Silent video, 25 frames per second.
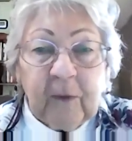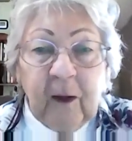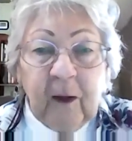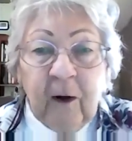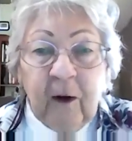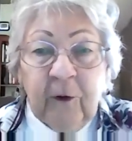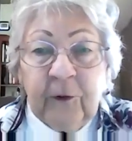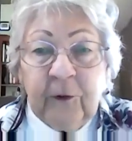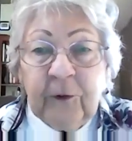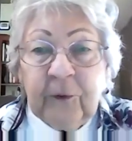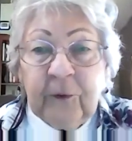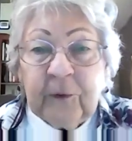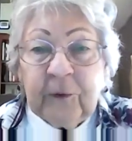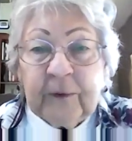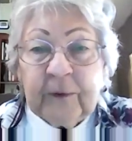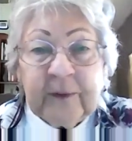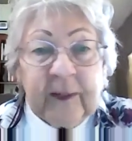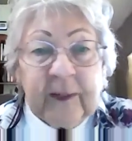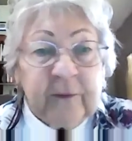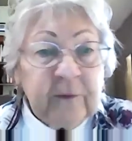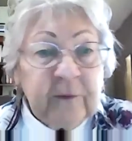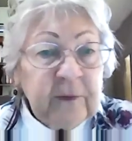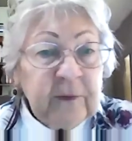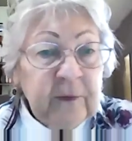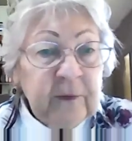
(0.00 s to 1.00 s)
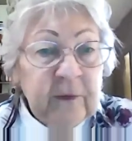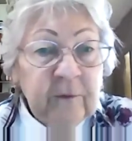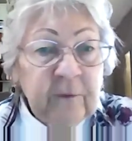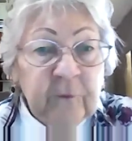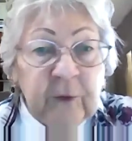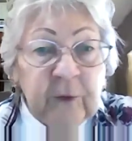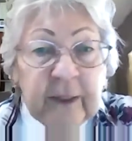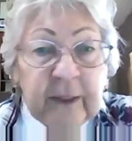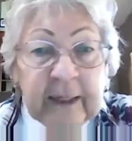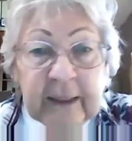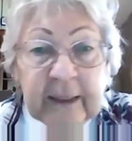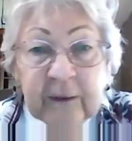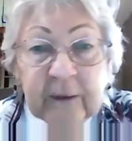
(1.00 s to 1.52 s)
Are you sensitive
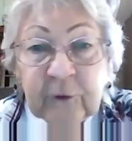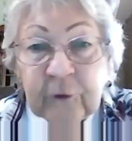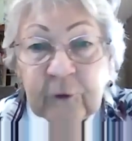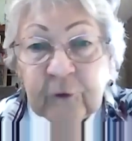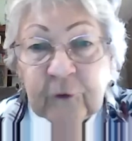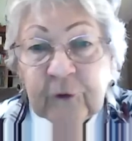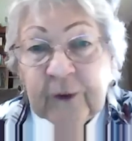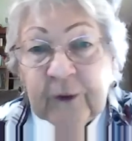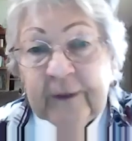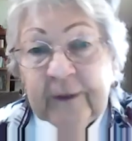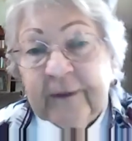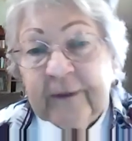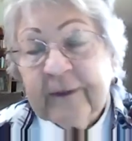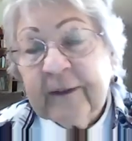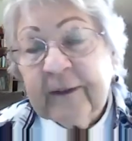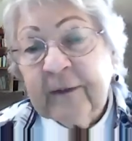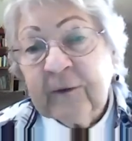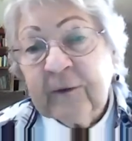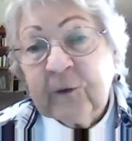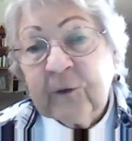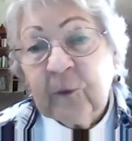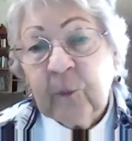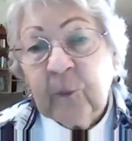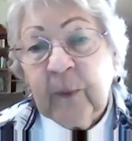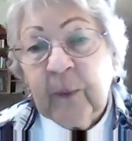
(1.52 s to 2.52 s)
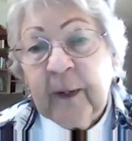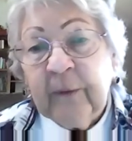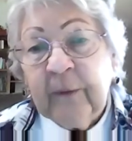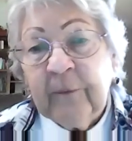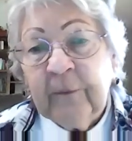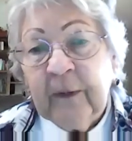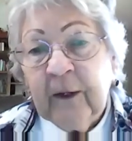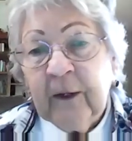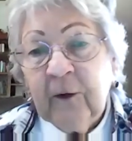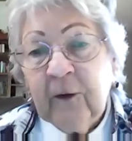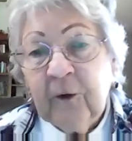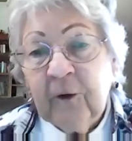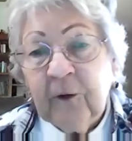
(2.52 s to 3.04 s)
to energies that surround
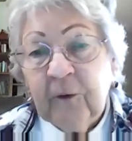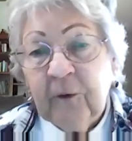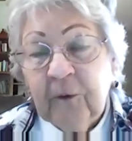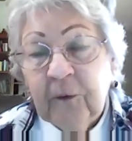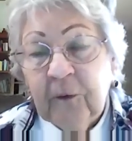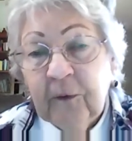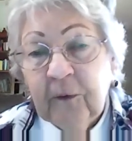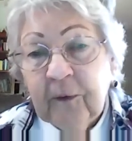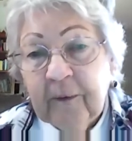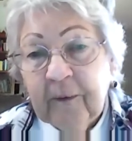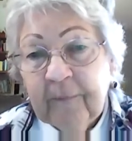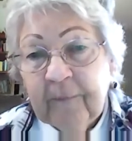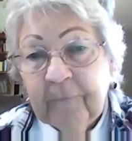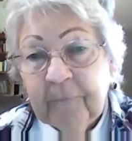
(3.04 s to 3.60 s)
the earth?